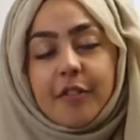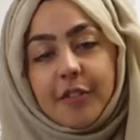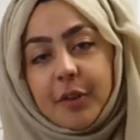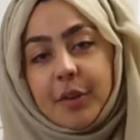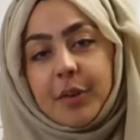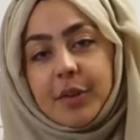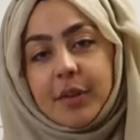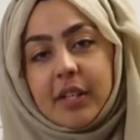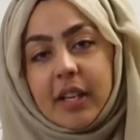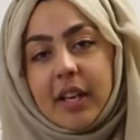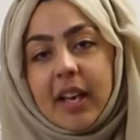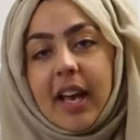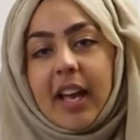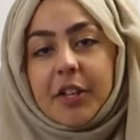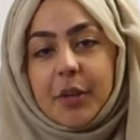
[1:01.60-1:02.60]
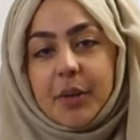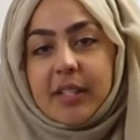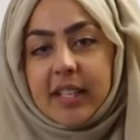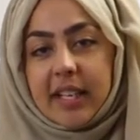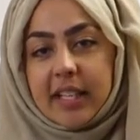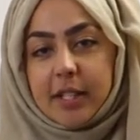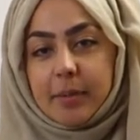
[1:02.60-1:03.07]
food and
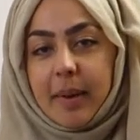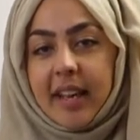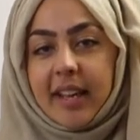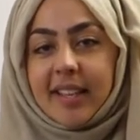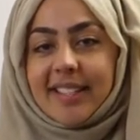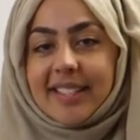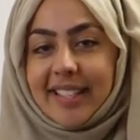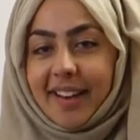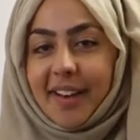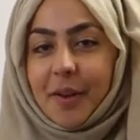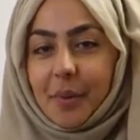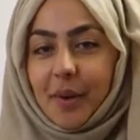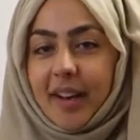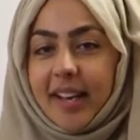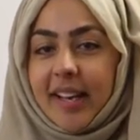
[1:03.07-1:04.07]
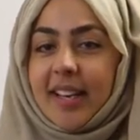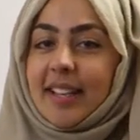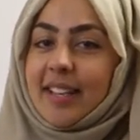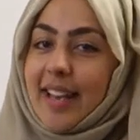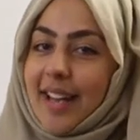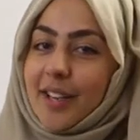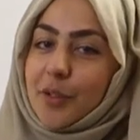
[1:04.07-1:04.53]
using it to make DIY,
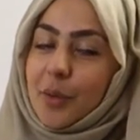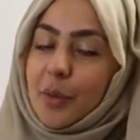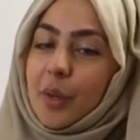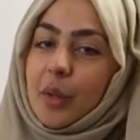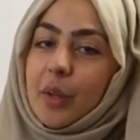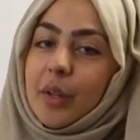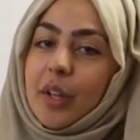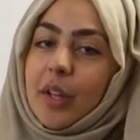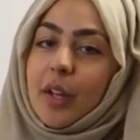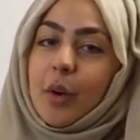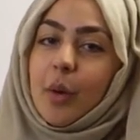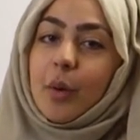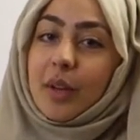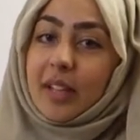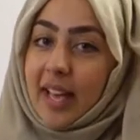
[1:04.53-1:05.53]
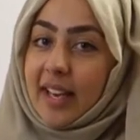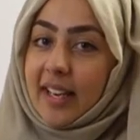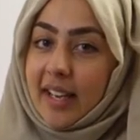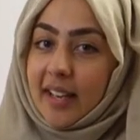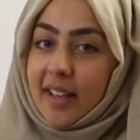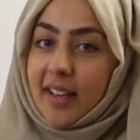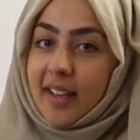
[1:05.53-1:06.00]
natural,
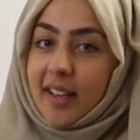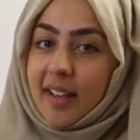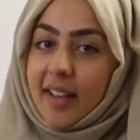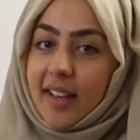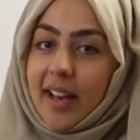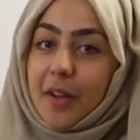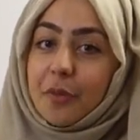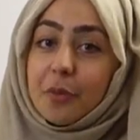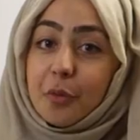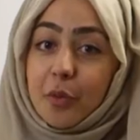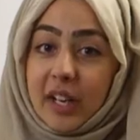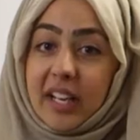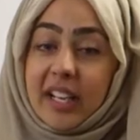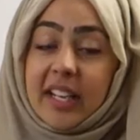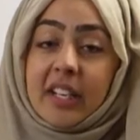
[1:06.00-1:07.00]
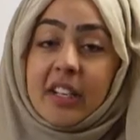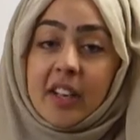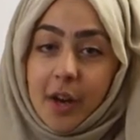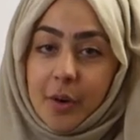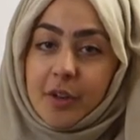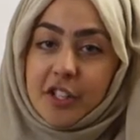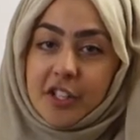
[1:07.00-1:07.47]
organic, and really
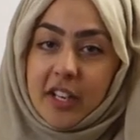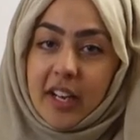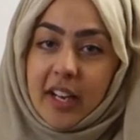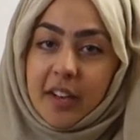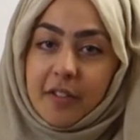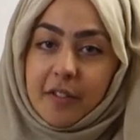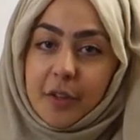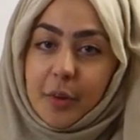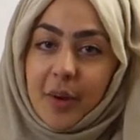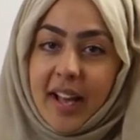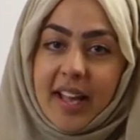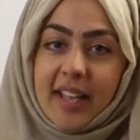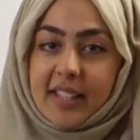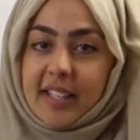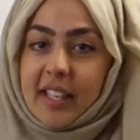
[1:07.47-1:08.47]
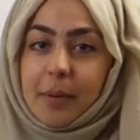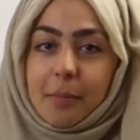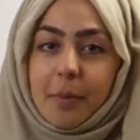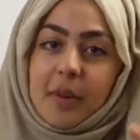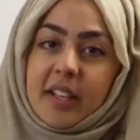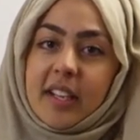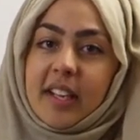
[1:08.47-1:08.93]
nourishing for your hair, skin, and
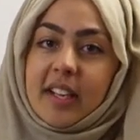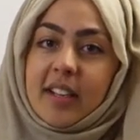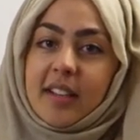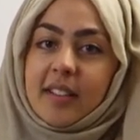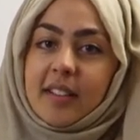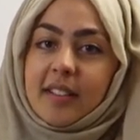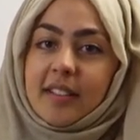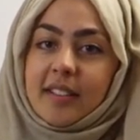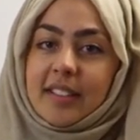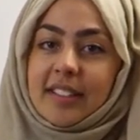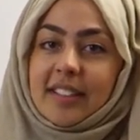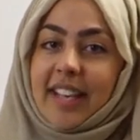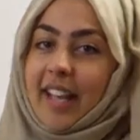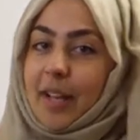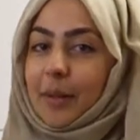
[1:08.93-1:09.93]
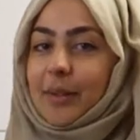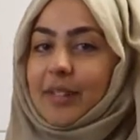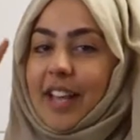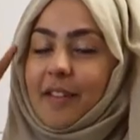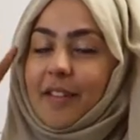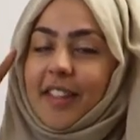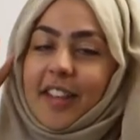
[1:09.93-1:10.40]
body, nails,
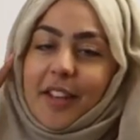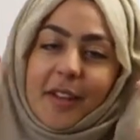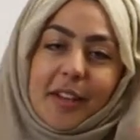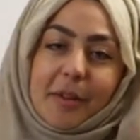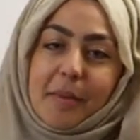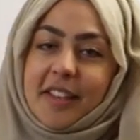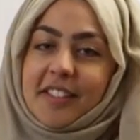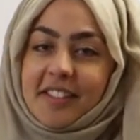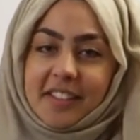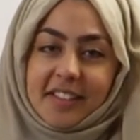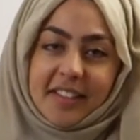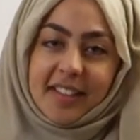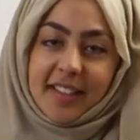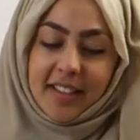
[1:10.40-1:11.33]
everything you can imagine.